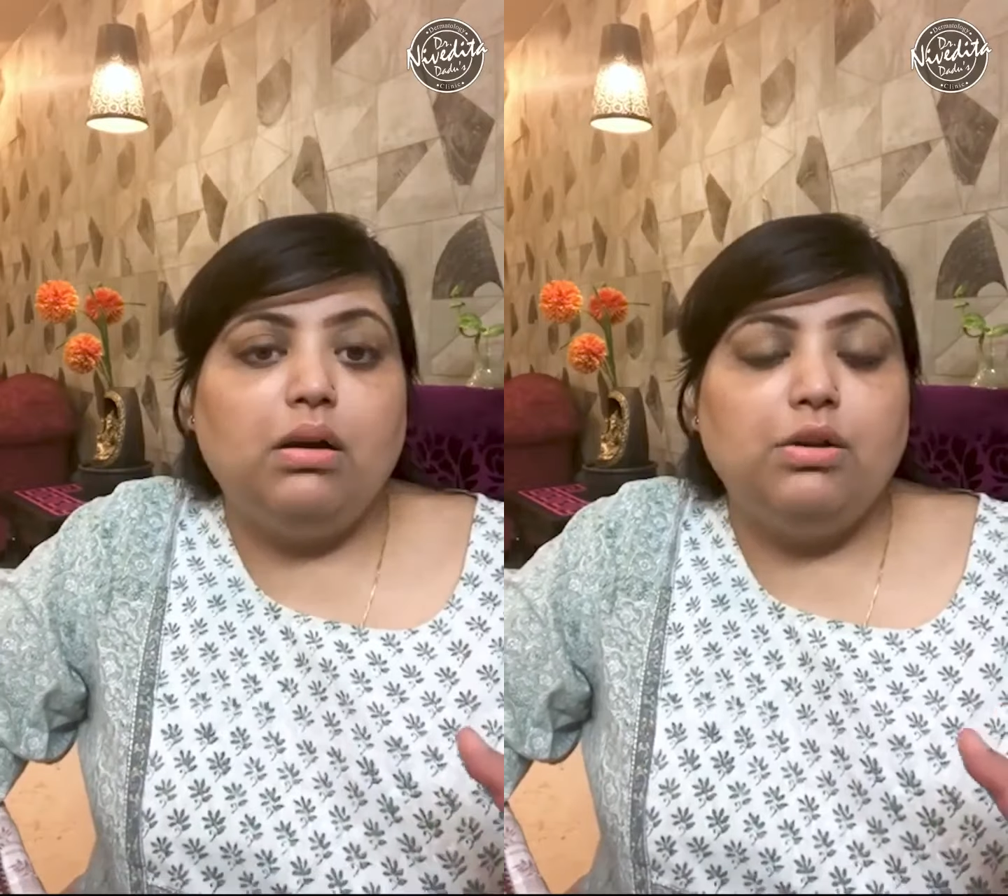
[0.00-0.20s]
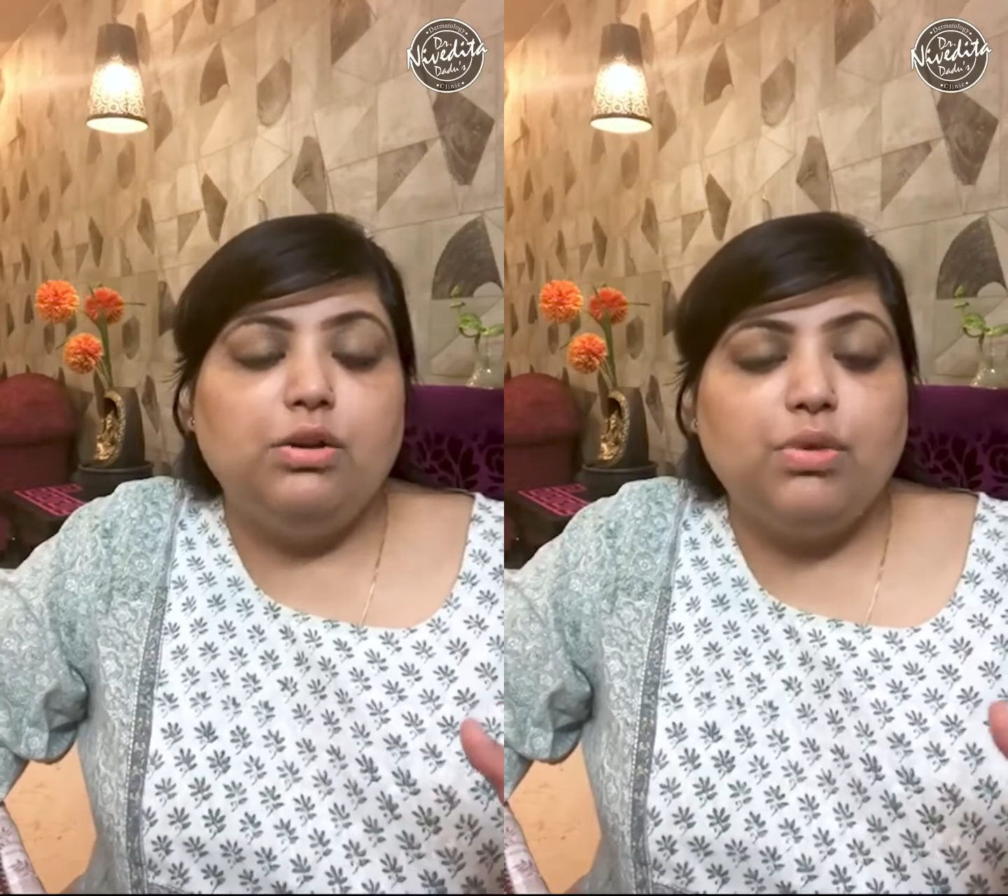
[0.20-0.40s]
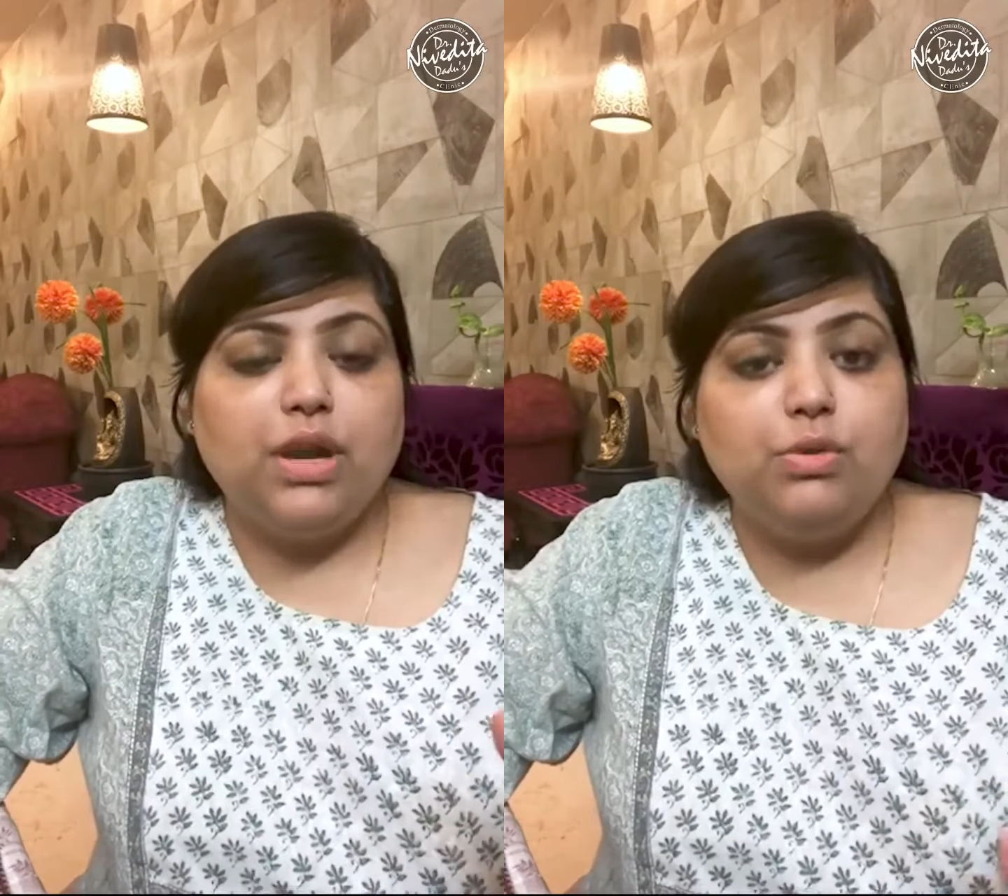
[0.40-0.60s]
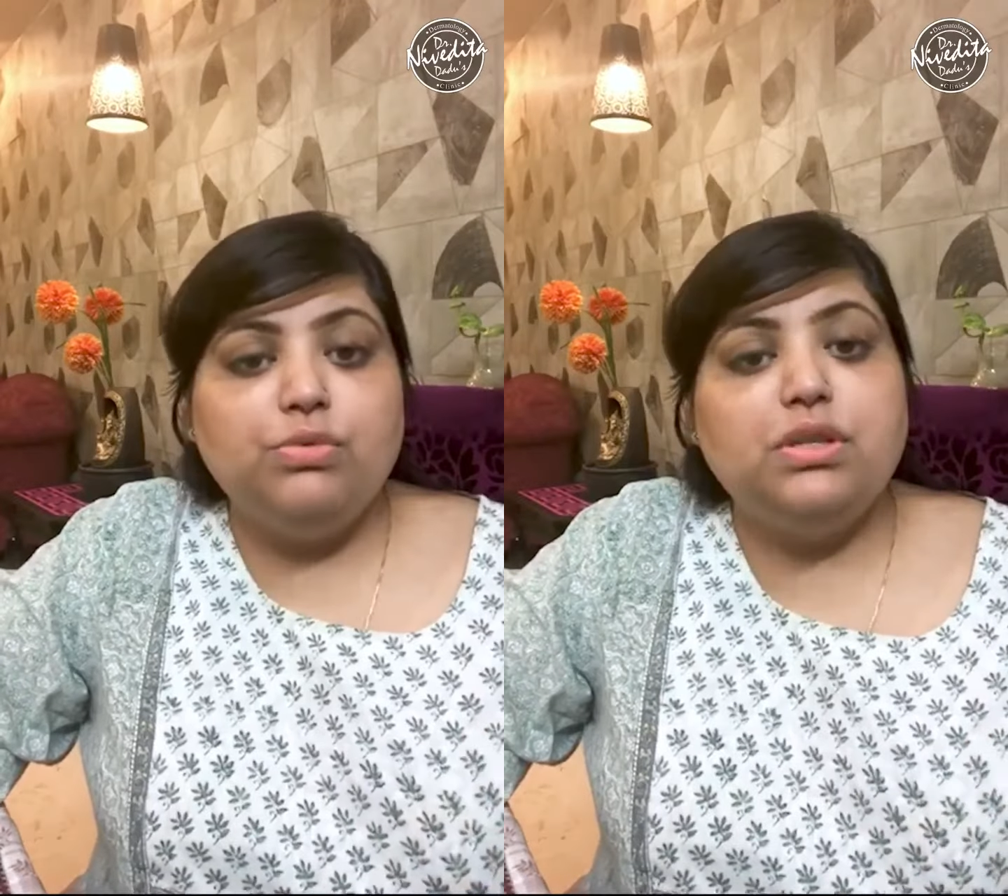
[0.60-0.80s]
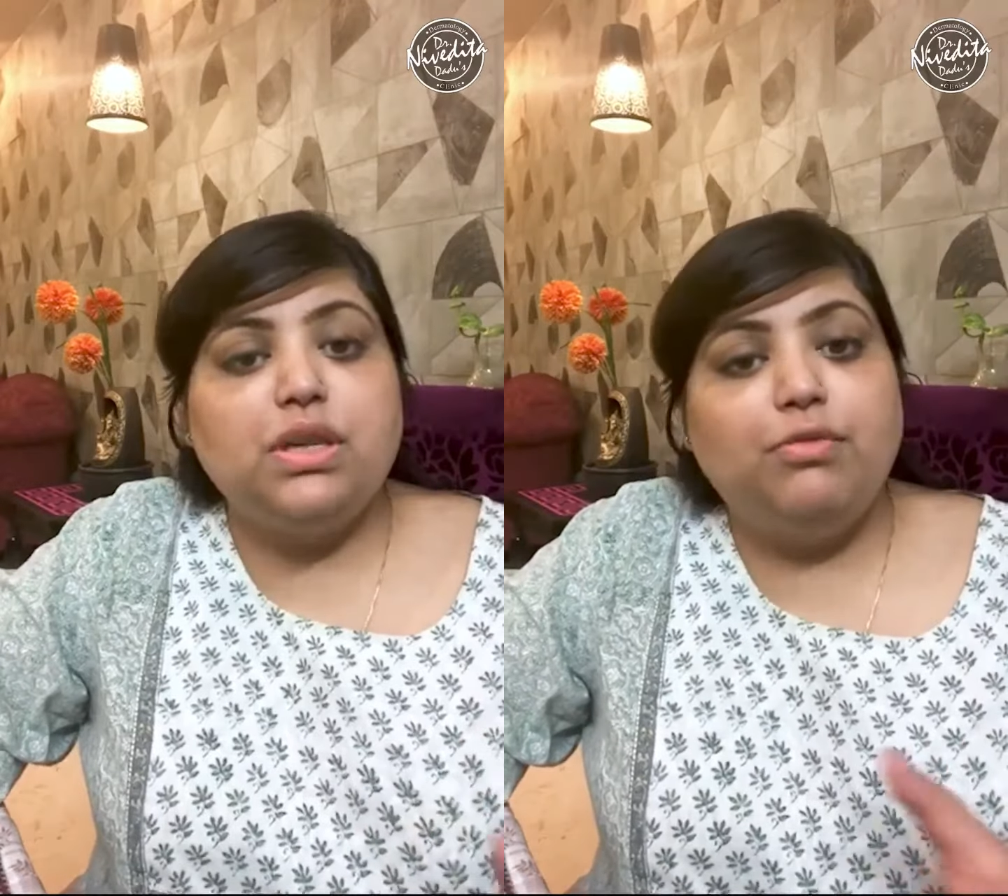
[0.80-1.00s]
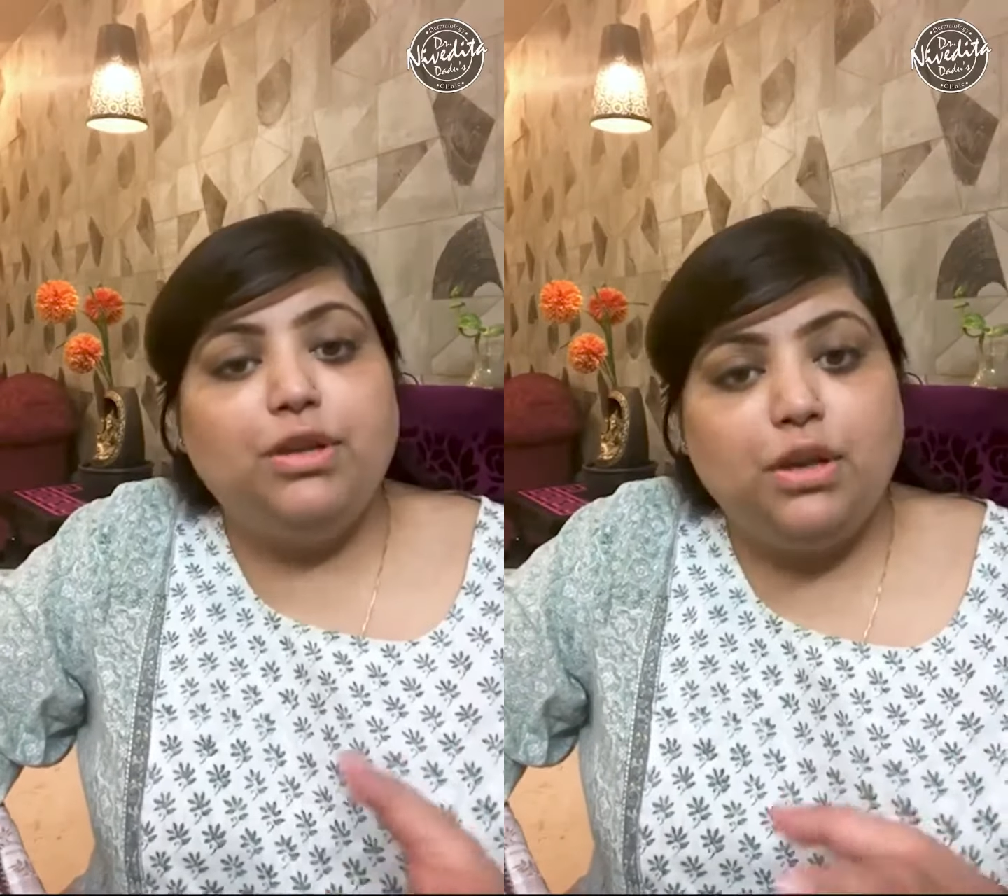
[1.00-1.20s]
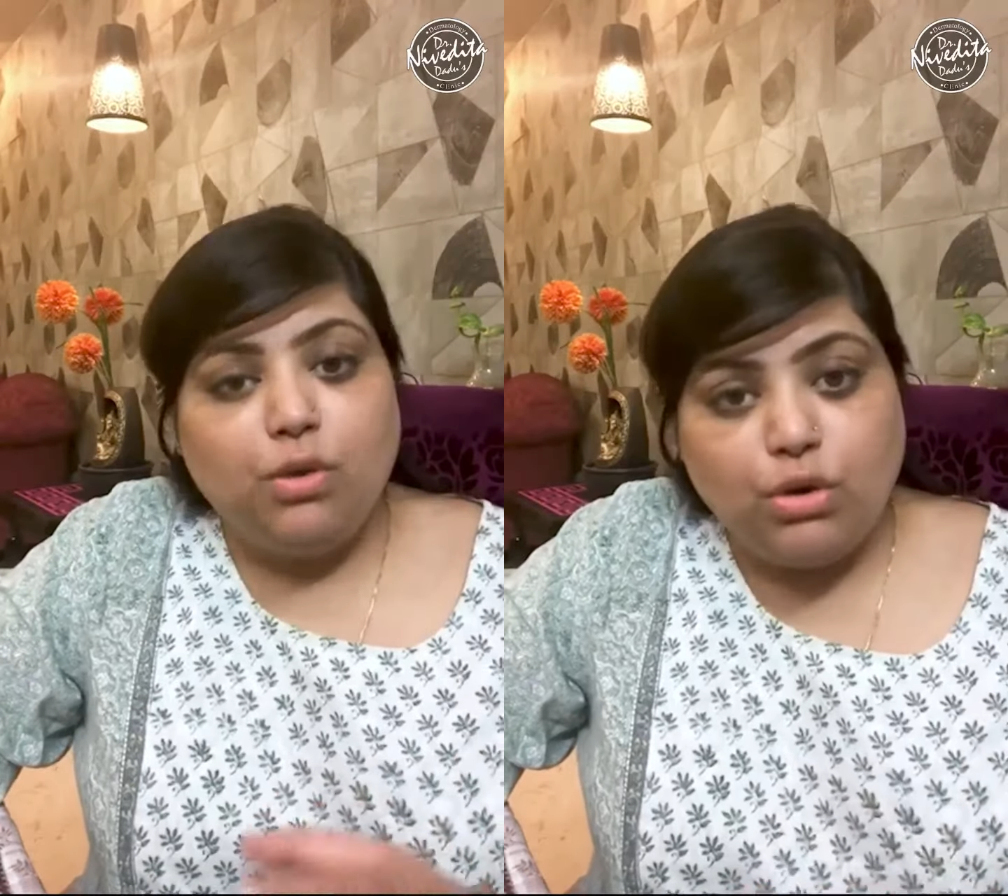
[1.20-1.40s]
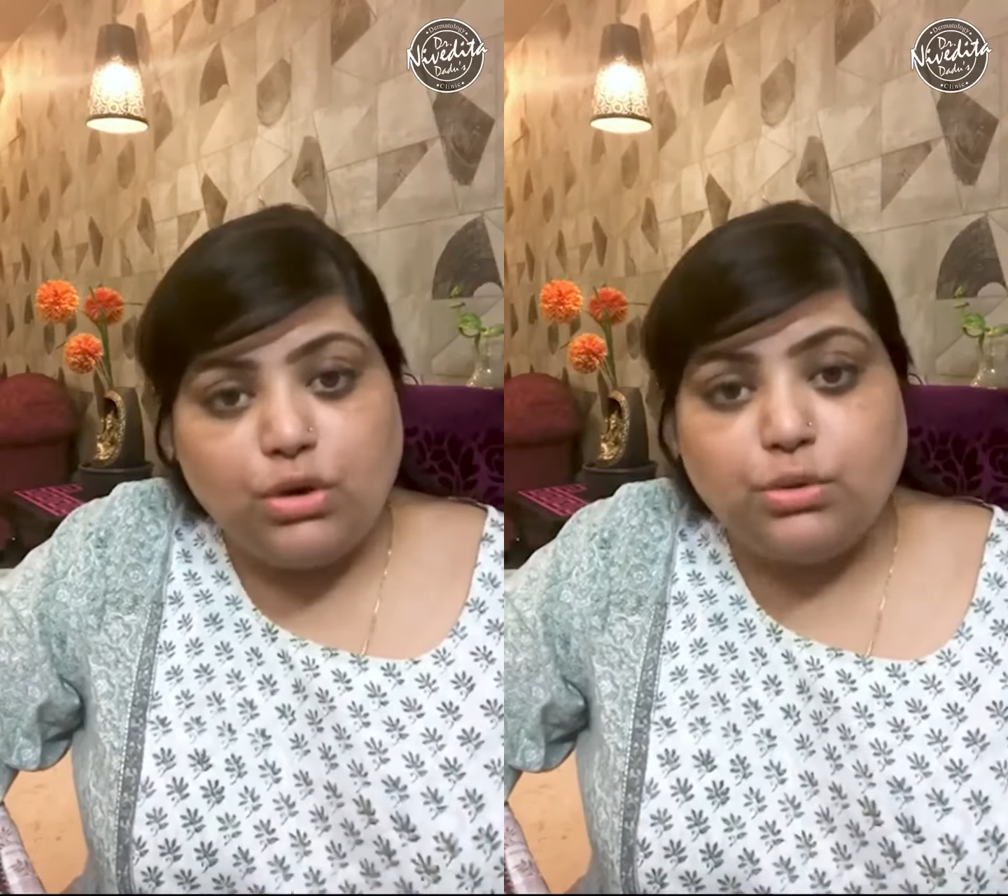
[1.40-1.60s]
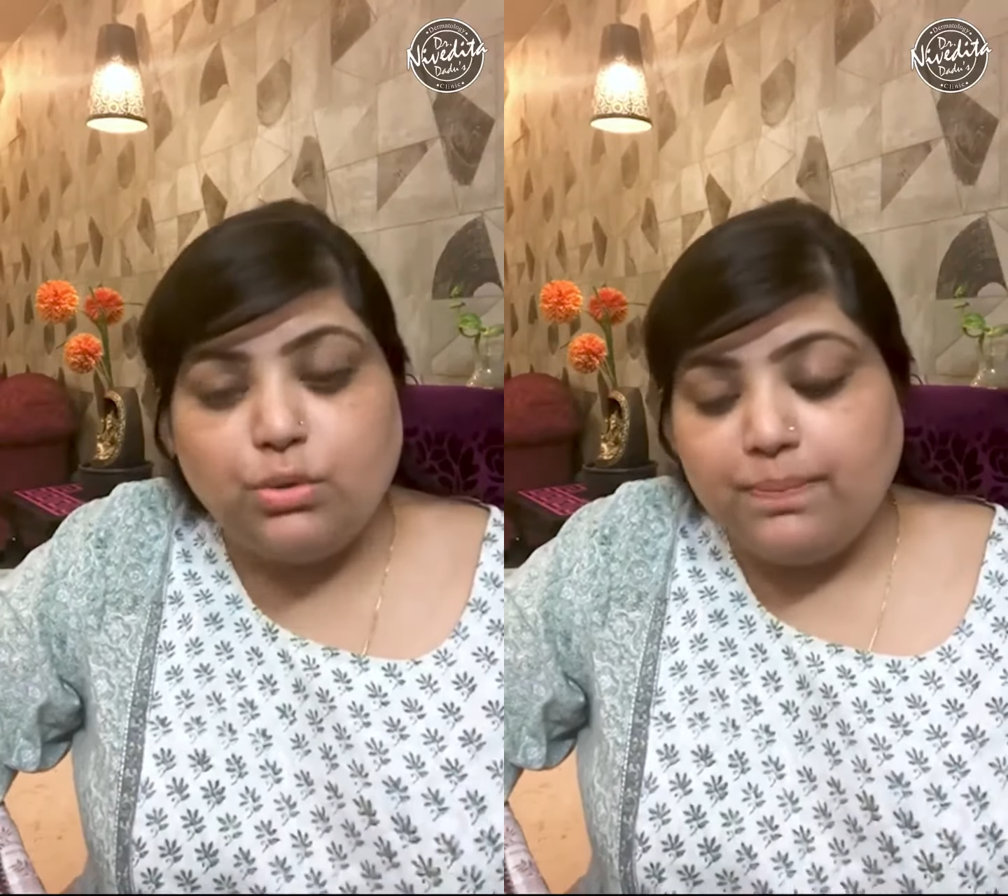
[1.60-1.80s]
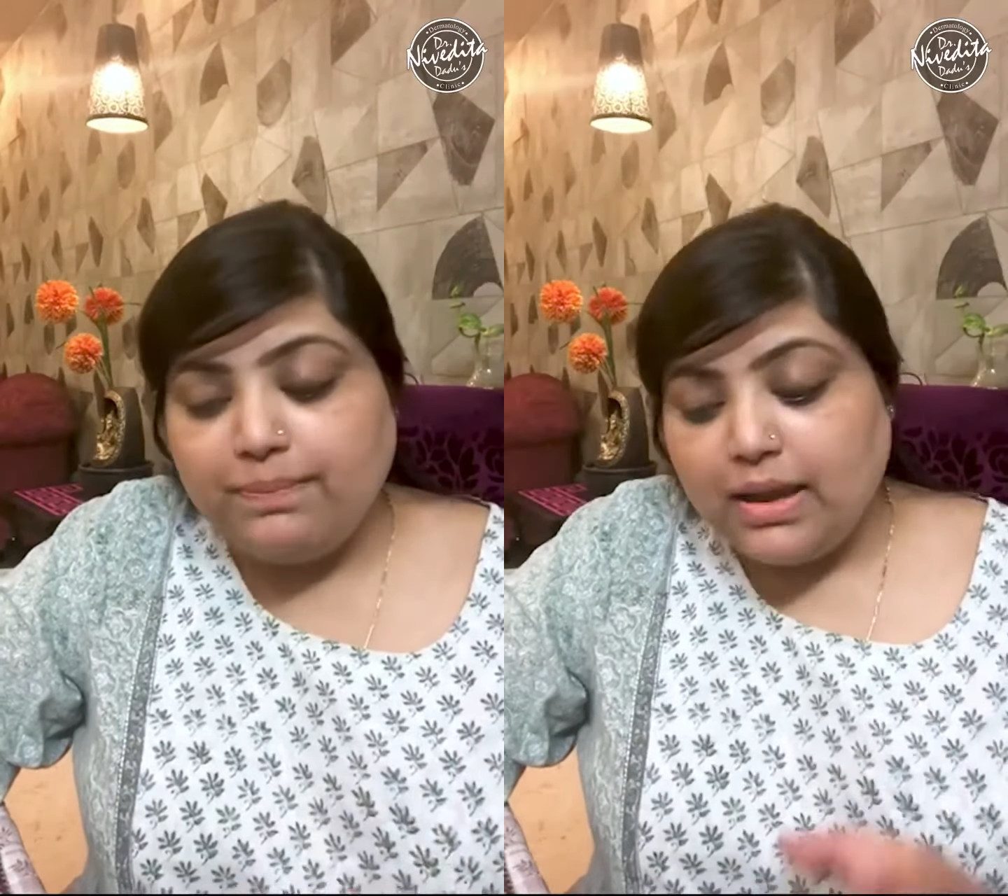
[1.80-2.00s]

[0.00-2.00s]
you can use it every day also.